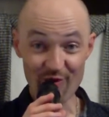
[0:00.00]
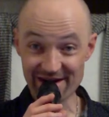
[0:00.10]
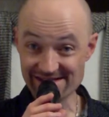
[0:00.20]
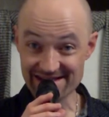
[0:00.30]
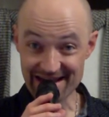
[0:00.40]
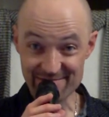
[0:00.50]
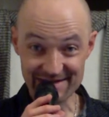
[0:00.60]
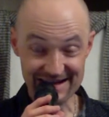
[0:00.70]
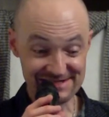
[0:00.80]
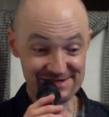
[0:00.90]
What is the name of
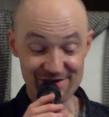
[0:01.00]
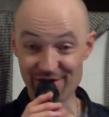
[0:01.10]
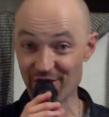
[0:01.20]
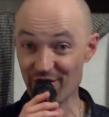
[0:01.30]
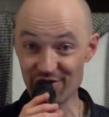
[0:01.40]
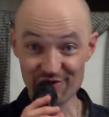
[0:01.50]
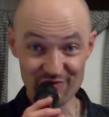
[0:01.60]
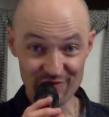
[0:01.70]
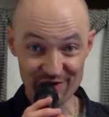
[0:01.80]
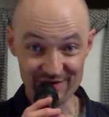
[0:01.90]
that song? Who
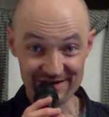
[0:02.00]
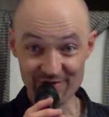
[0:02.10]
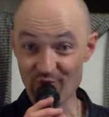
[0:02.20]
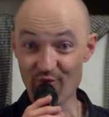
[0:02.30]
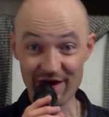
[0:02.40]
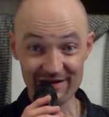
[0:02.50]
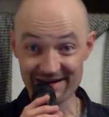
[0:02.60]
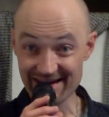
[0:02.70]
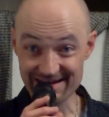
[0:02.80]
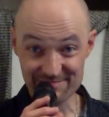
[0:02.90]
wrote it? Where can
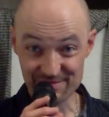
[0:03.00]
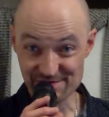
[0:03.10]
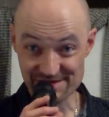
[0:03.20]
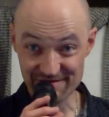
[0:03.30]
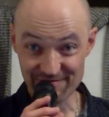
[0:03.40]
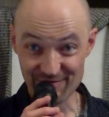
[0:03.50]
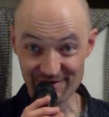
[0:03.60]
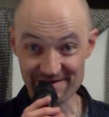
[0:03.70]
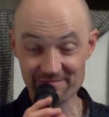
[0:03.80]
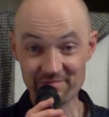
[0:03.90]
I get music
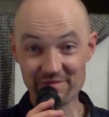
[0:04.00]
for it?